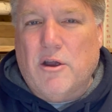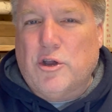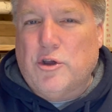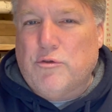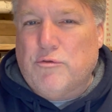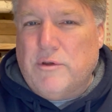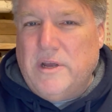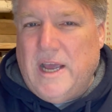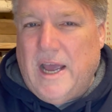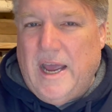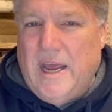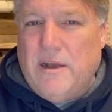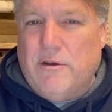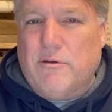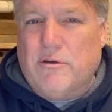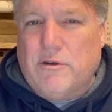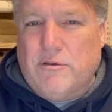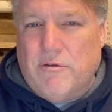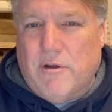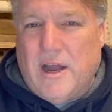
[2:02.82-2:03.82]

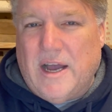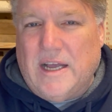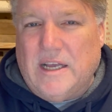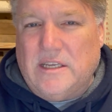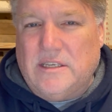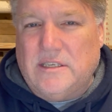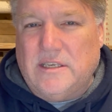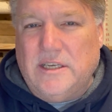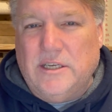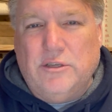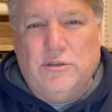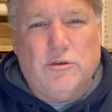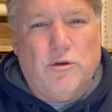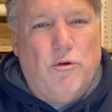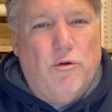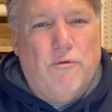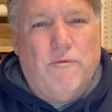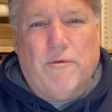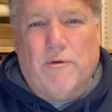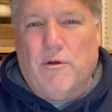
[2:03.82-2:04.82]
Creator Christ is
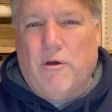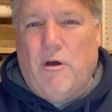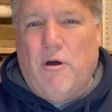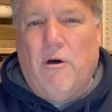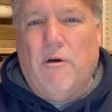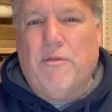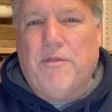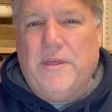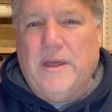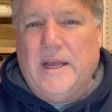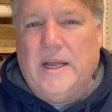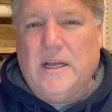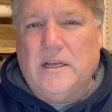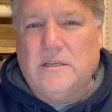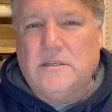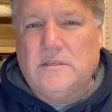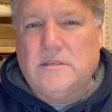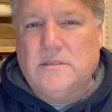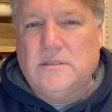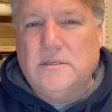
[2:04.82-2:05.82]
over all
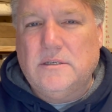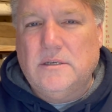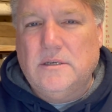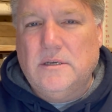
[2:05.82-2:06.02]
things.